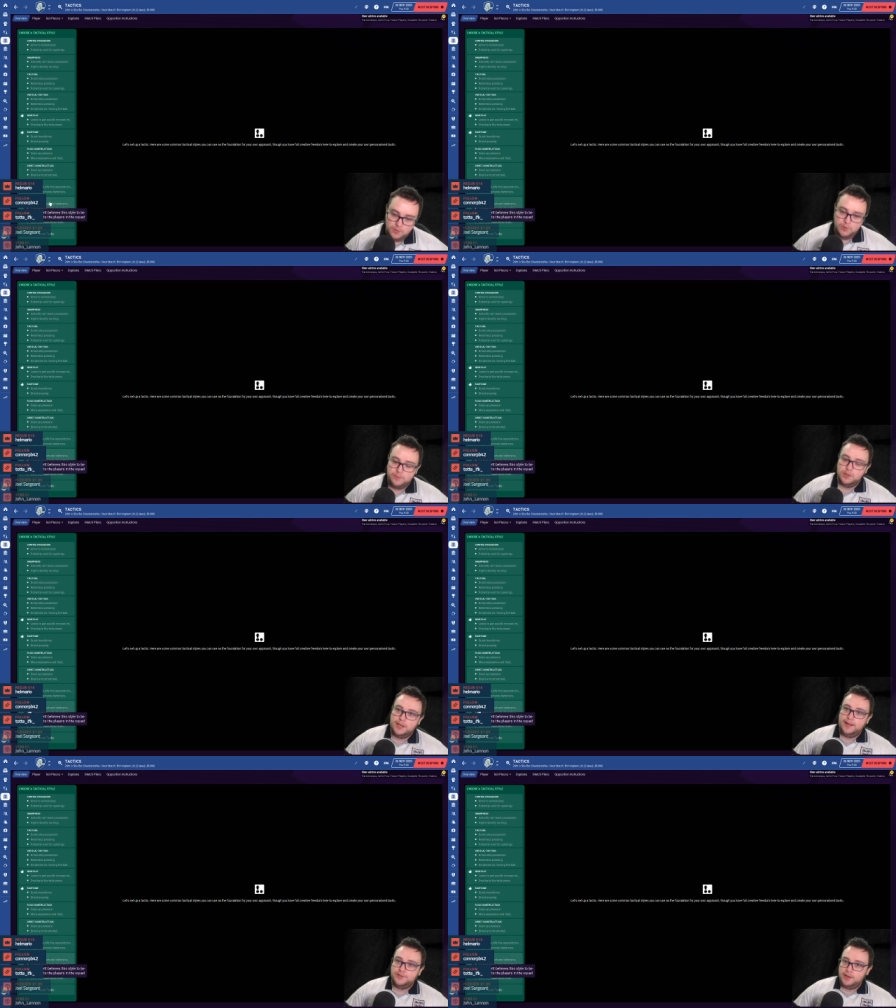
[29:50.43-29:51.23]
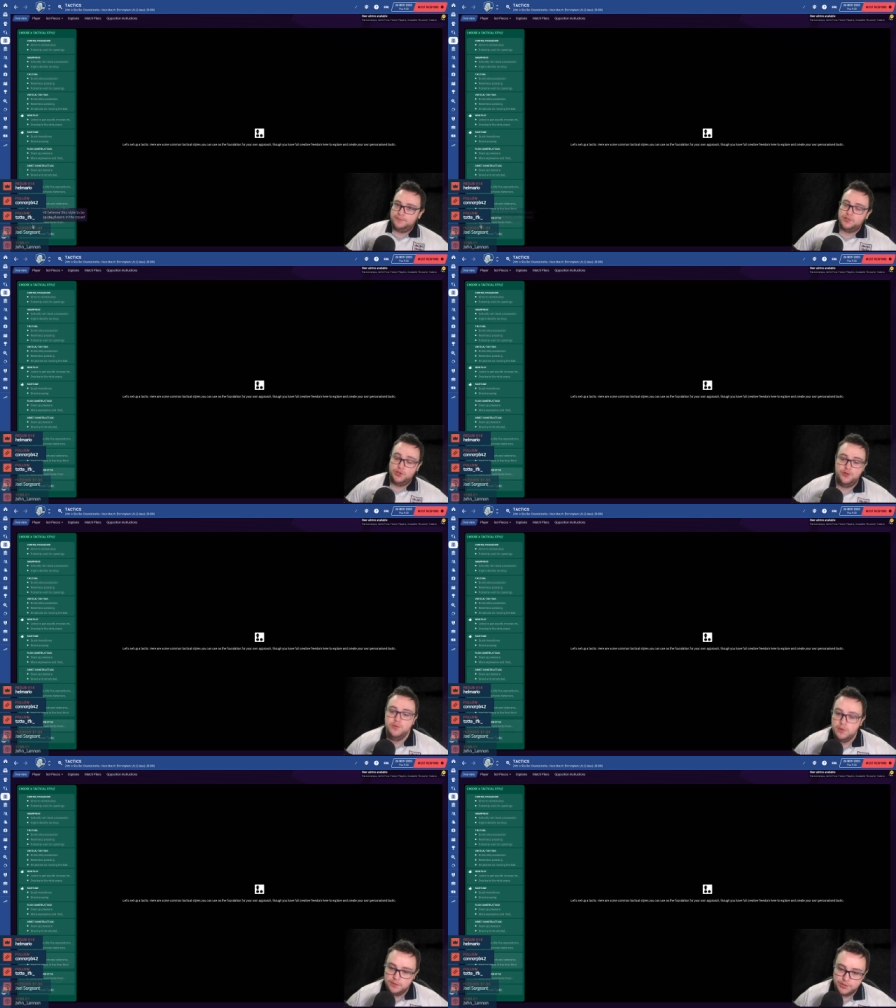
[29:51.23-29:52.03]
We will have to have
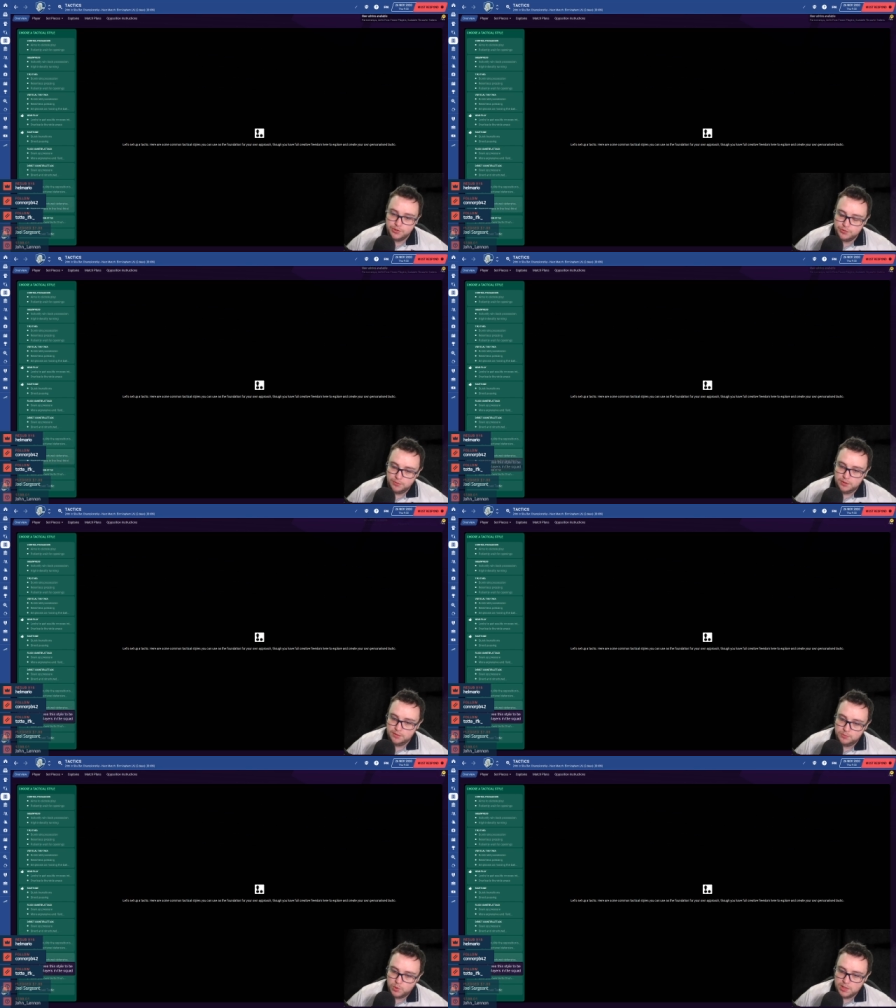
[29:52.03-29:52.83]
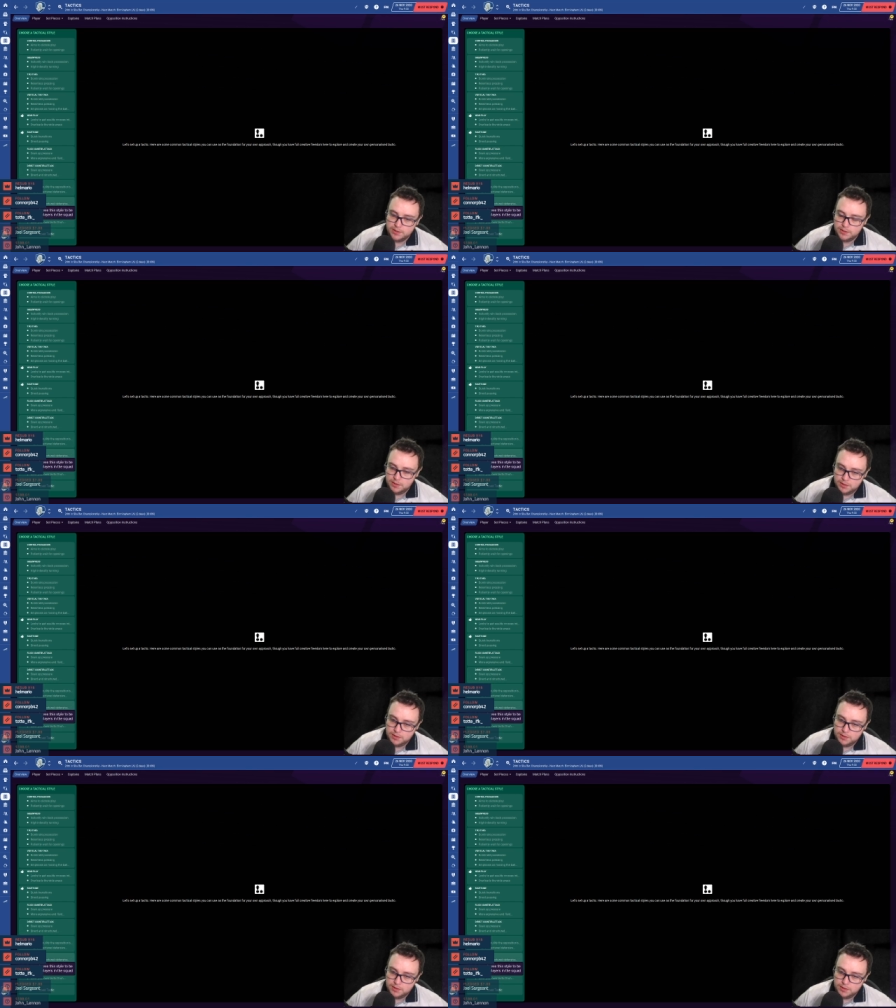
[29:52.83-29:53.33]
two, as usual. One